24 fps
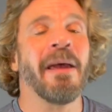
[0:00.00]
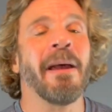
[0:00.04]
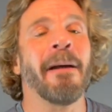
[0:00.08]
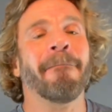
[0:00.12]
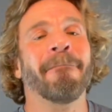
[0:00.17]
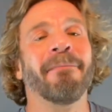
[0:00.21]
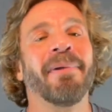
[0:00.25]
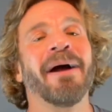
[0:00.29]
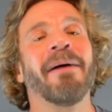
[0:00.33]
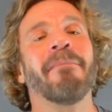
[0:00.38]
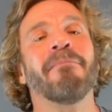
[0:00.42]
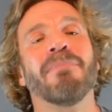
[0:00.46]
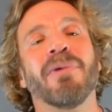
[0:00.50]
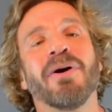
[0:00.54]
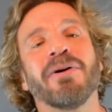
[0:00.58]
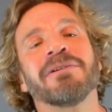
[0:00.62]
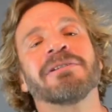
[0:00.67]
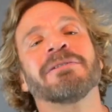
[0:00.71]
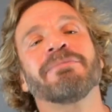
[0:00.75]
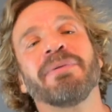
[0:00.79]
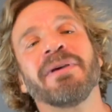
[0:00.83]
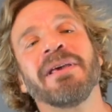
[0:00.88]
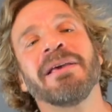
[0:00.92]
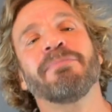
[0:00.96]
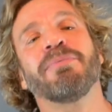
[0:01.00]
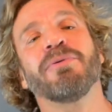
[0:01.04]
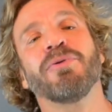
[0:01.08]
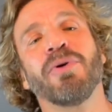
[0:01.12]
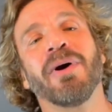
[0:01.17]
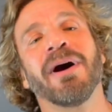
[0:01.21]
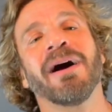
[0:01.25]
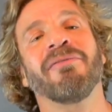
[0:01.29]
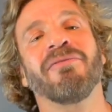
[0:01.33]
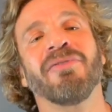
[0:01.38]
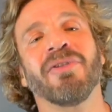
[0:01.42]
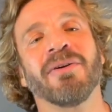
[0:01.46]
But most people
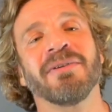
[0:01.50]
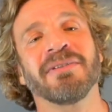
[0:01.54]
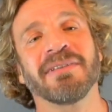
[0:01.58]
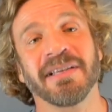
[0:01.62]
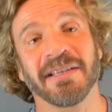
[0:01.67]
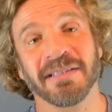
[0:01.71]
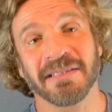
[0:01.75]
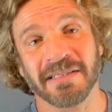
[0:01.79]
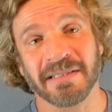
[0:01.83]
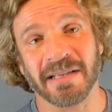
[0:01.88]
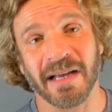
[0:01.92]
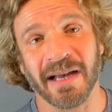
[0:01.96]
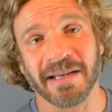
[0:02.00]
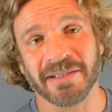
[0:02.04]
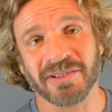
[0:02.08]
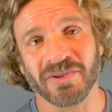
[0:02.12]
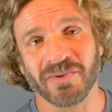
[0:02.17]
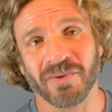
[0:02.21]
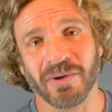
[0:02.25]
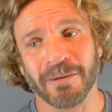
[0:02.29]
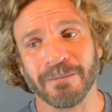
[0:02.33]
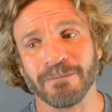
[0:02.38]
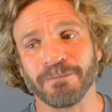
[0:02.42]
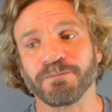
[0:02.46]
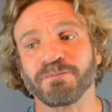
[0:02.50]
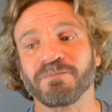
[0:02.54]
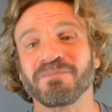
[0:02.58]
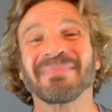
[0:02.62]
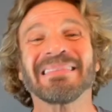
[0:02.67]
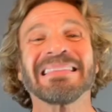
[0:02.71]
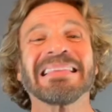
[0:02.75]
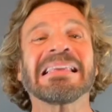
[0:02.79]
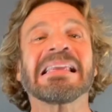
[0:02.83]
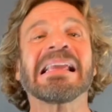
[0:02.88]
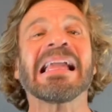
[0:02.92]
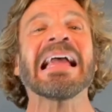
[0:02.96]
who have low testosterone
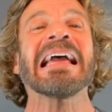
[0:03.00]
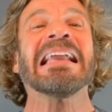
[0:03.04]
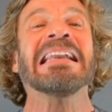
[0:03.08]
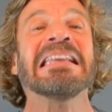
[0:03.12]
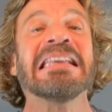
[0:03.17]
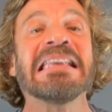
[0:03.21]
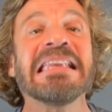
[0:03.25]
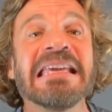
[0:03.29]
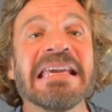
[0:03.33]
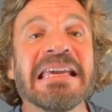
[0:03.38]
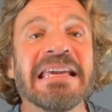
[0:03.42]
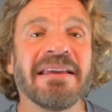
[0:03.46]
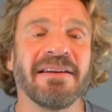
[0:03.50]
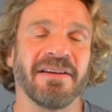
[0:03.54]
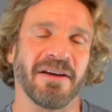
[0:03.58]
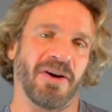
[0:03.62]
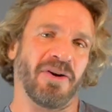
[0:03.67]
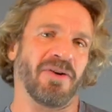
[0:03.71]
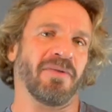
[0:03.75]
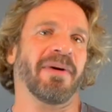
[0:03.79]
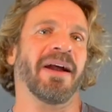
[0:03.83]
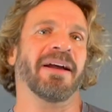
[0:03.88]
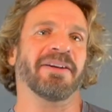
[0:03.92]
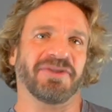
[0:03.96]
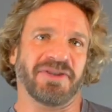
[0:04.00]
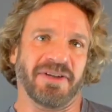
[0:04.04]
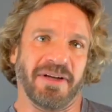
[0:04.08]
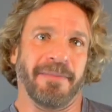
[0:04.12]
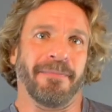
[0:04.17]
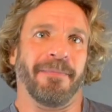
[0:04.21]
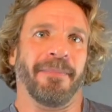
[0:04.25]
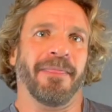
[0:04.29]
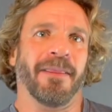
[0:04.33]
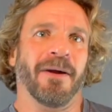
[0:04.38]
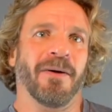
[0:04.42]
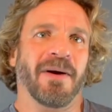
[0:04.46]
need
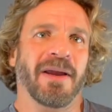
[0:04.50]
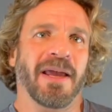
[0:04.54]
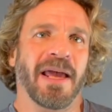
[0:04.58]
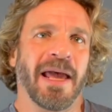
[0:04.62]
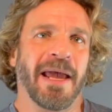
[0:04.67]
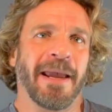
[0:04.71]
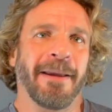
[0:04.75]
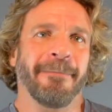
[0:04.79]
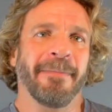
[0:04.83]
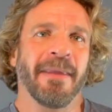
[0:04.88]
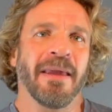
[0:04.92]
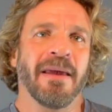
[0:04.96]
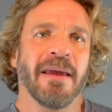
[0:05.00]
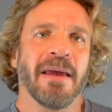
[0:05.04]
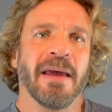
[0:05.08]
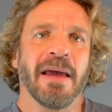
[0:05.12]
aggression, okay?